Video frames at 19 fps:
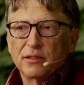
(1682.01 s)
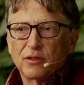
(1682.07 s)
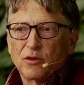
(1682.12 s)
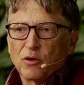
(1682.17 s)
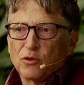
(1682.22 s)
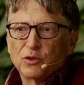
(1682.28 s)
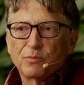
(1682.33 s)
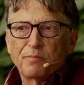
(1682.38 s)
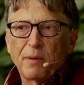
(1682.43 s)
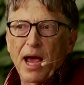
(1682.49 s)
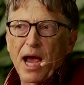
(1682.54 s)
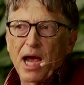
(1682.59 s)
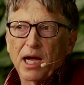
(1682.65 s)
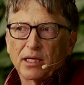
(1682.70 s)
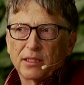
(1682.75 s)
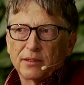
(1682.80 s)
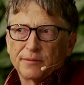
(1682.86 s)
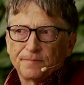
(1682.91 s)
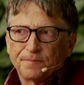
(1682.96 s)
goes
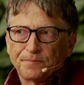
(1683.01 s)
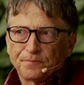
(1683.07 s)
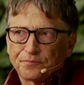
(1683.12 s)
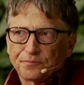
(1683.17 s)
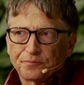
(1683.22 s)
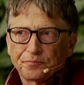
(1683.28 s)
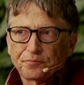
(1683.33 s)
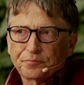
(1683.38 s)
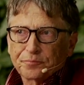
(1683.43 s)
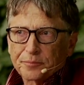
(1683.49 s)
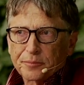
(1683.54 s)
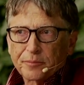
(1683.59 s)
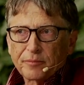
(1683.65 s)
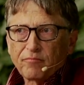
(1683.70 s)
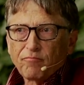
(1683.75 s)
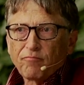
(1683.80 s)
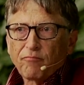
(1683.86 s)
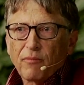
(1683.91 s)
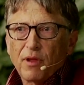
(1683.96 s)
back
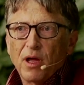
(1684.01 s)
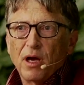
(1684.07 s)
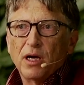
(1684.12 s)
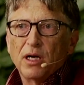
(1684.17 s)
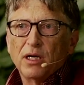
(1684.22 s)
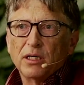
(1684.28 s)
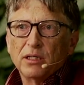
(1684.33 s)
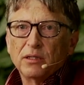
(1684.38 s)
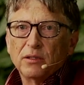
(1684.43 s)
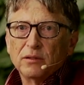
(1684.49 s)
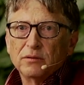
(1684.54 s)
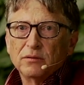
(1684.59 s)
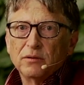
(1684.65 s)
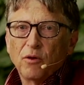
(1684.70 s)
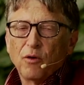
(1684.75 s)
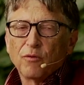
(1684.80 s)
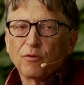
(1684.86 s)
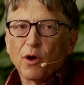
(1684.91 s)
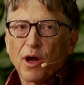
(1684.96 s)

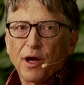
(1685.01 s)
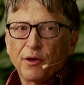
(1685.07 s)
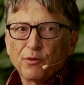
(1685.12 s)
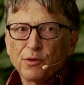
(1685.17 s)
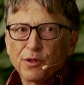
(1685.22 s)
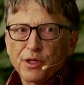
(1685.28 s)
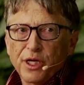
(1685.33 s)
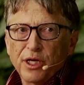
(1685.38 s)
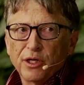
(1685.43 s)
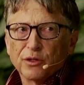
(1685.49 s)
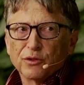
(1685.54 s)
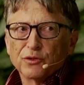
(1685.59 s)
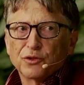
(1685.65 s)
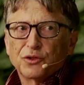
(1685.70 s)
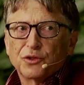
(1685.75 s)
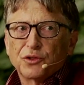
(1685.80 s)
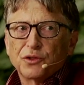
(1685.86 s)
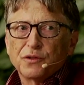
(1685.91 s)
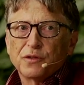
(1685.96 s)
over 100
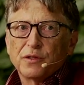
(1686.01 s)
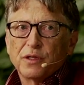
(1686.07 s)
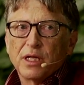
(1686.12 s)
years.